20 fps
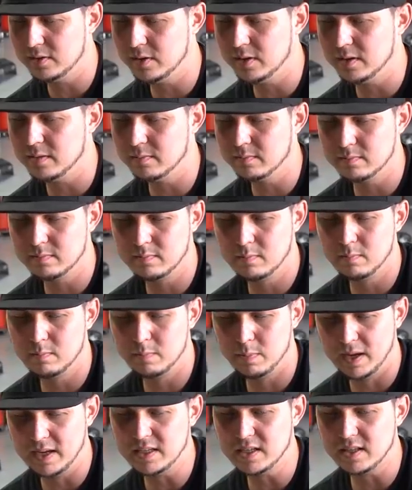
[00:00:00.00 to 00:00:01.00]
Can
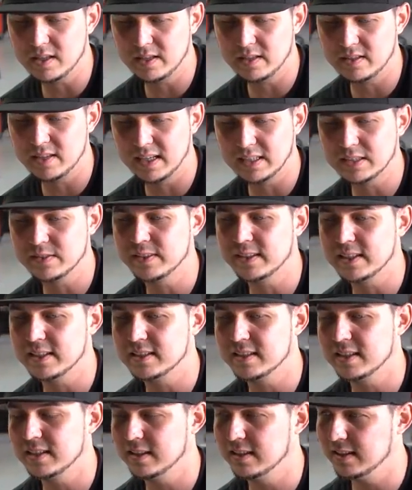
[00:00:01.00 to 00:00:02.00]
basically test fit
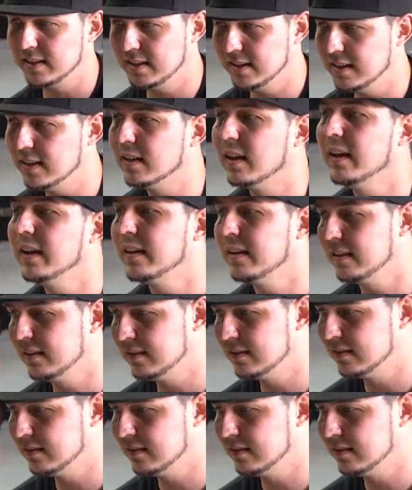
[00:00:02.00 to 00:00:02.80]
this thing in the light,